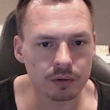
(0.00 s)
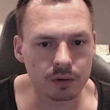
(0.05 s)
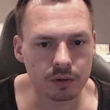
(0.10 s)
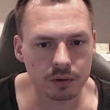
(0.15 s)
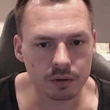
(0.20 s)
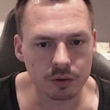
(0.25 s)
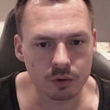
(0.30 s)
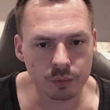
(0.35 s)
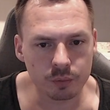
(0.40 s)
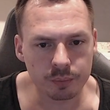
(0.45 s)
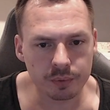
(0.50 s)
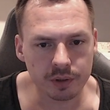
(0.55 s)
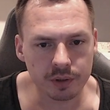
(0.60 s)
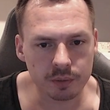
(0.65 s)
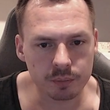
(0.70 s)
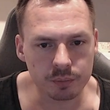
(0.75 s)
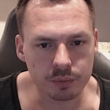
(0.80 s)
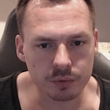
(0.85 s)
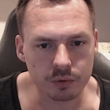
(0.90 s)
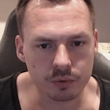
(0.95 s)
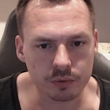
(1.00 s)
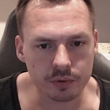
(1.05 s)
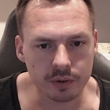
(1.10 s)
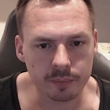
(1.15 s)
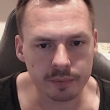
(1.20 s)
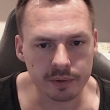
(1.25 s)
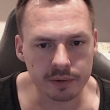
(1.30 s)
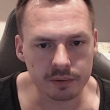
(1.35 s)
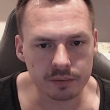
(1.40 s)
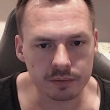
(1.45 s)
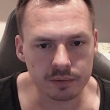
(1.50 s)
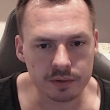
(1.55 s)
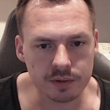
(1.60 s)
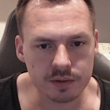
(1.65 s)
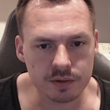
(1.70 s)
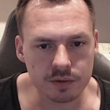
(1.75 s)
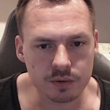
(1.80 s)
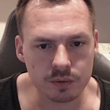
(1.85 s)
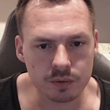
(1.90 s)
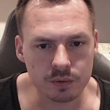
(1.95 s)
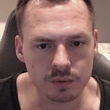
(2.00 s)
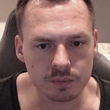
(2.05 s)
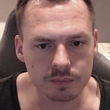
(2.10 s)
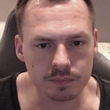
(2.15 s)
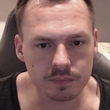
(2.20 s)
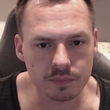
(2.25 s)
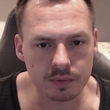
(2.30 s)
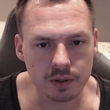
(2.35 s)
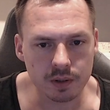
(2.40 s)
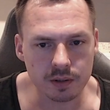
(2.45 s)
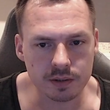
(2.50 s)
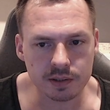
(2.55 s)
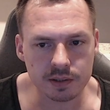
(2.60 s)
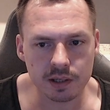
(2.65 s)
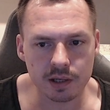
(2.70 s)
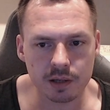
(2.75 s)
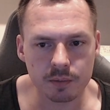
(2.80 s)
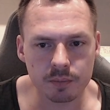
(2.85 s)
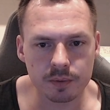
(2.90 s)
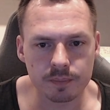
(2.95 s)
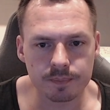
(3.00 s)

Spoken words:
open a program here. Let's do HAG'S lab.